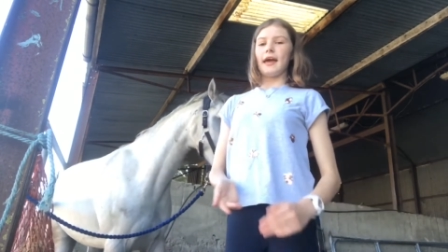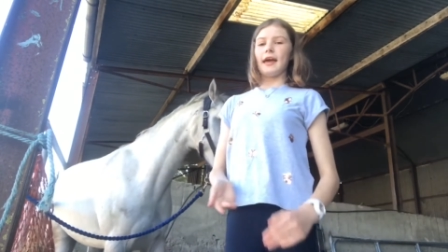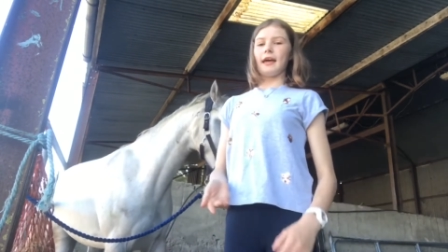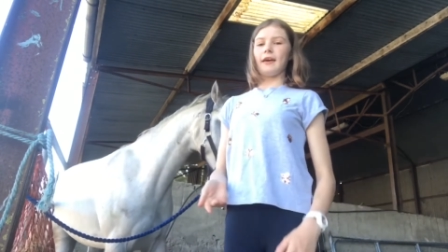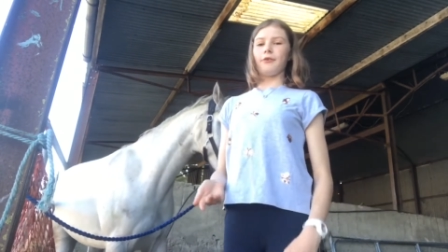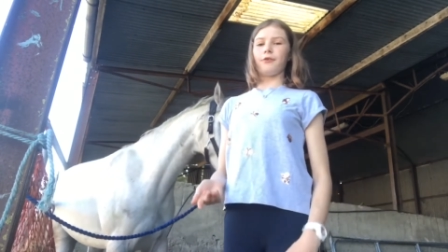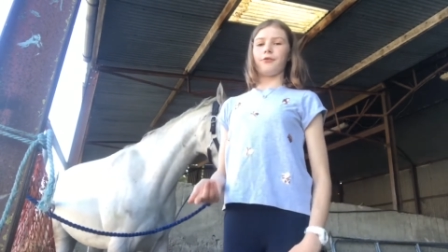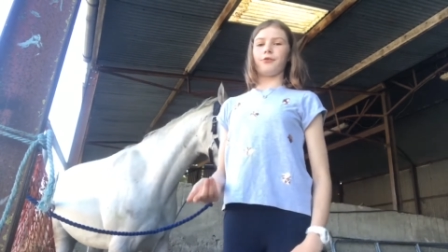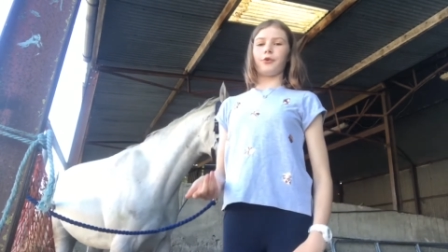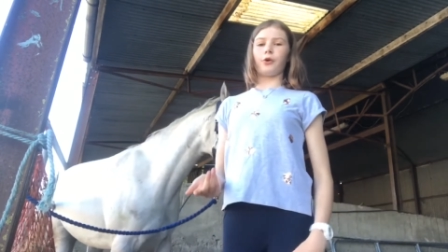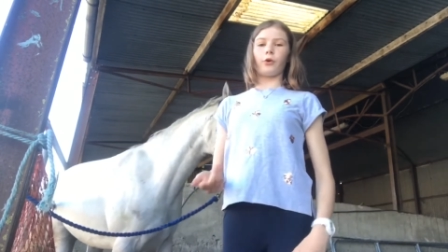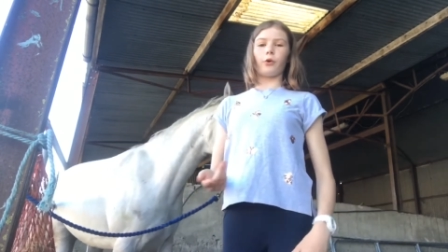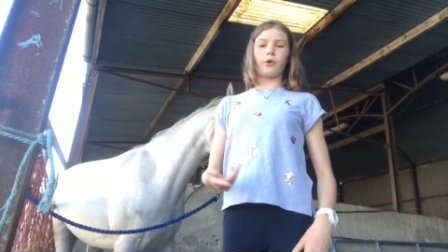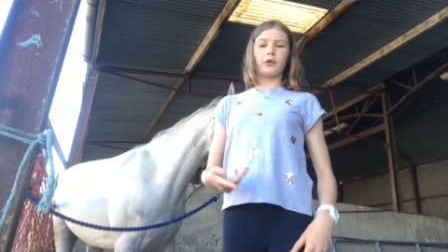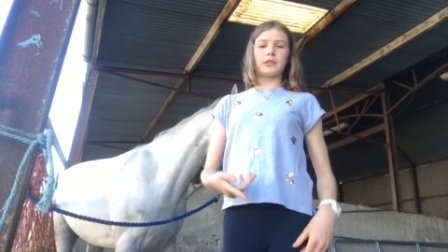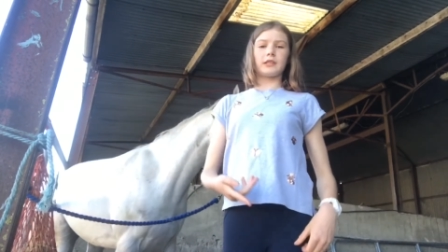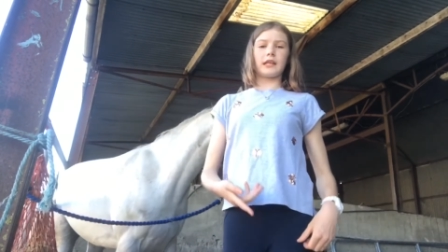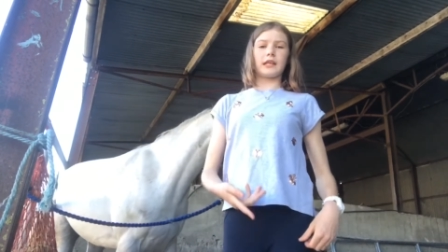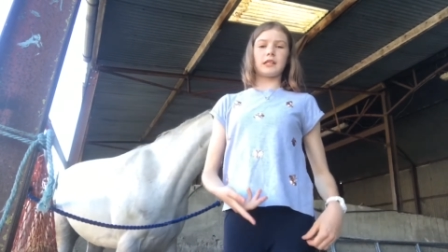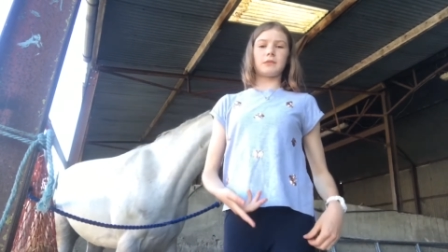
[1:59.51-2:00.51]
if your
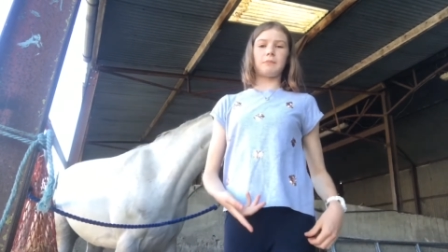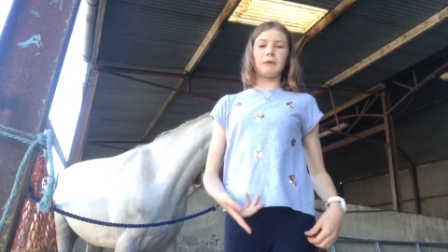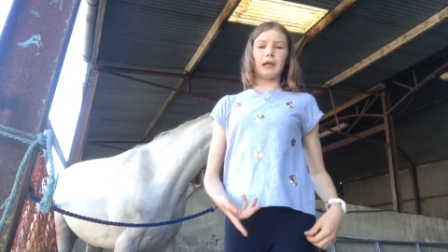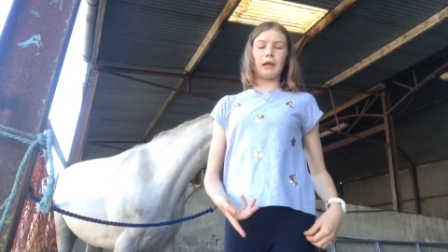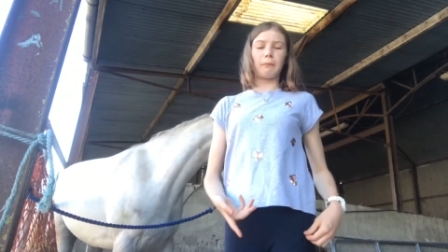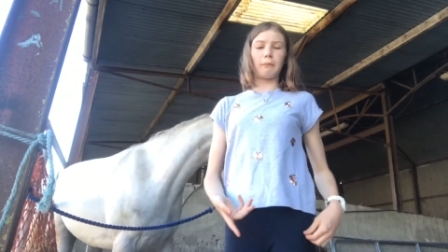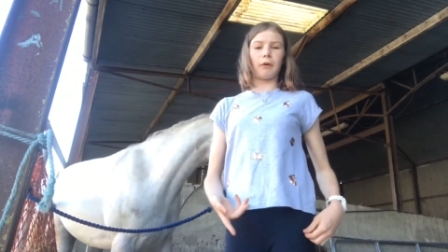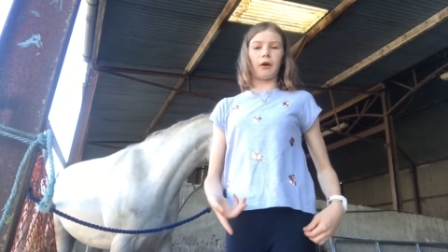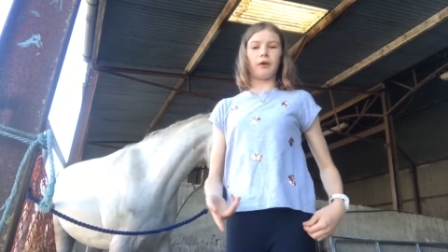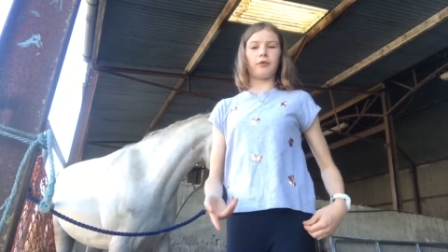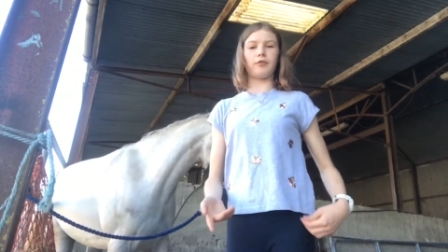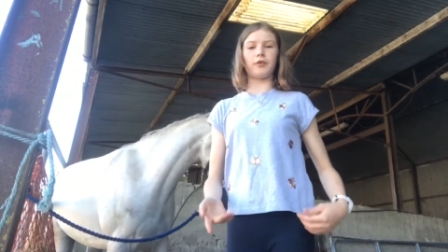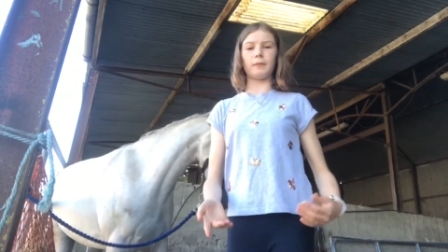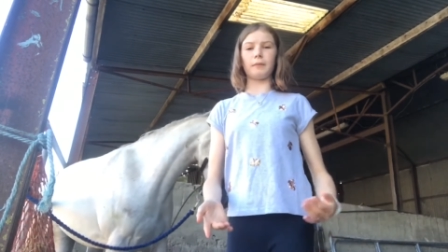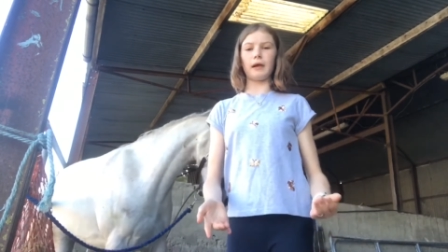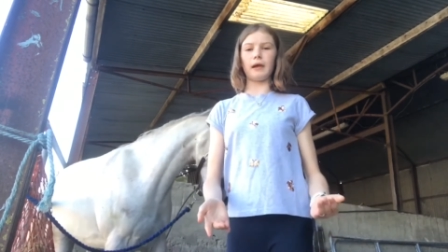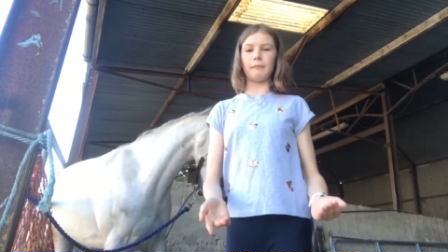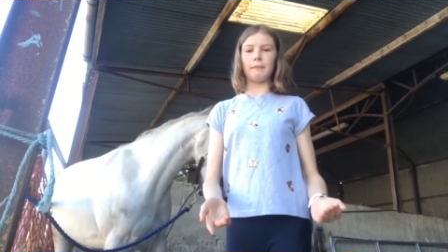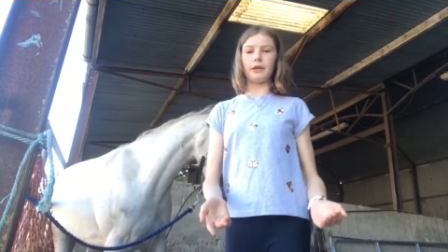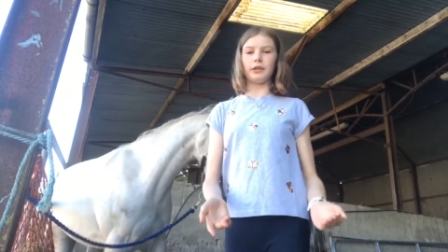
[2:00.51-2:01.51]
horse gets bitten by a
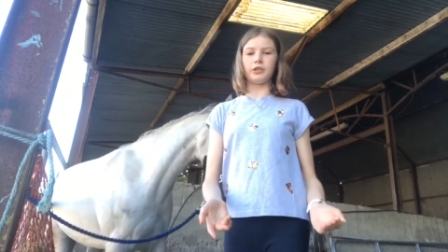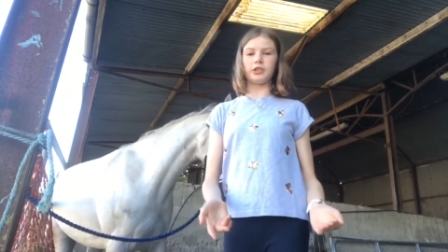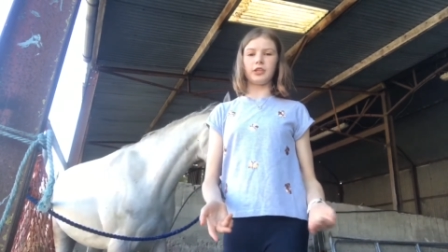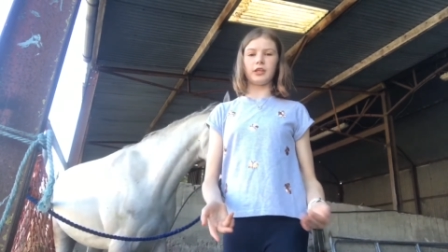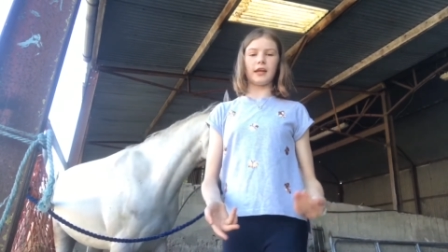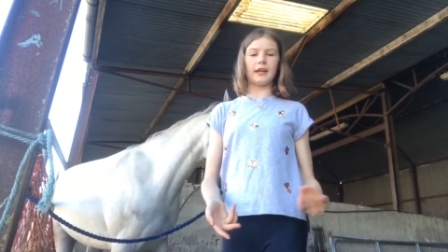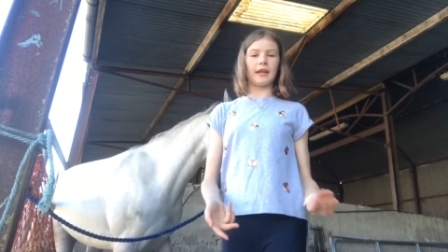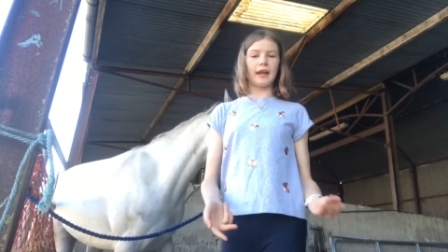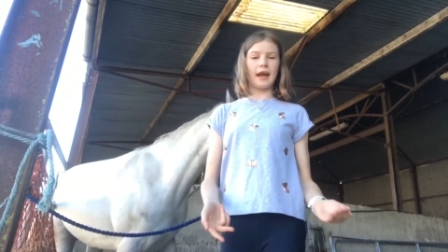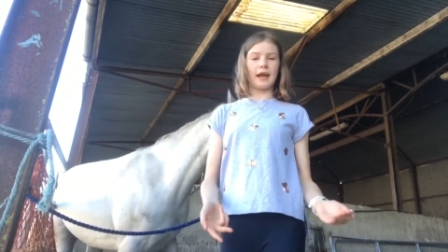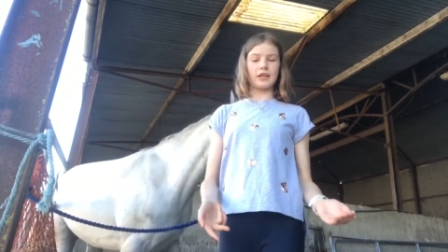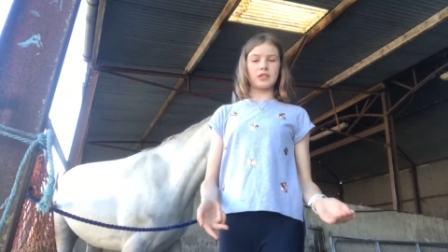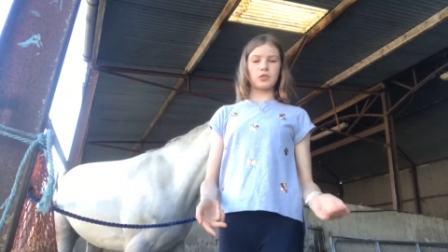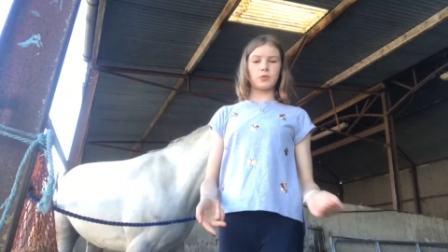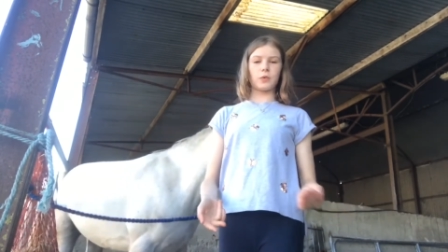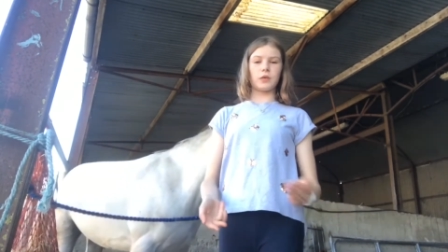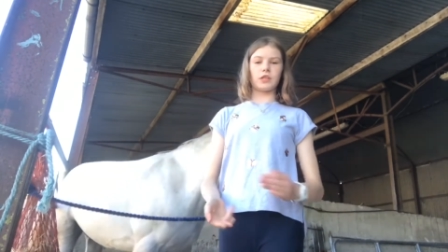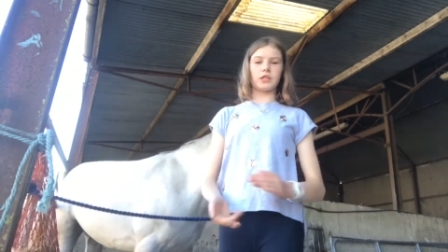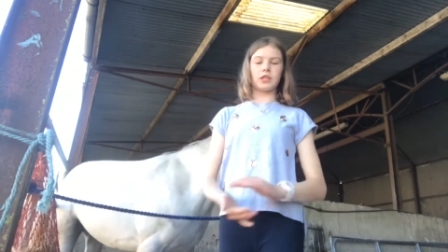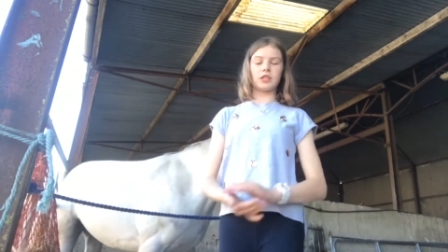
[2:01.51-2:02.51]
female midgie and he has
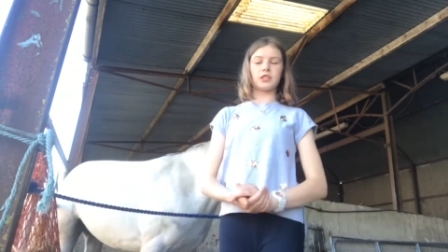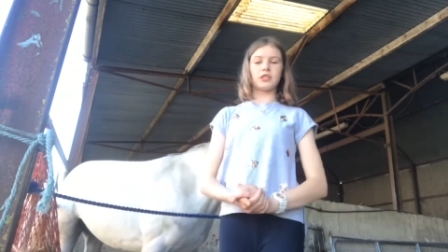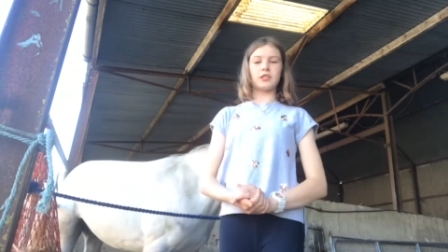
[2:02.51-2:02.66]
sweet itch,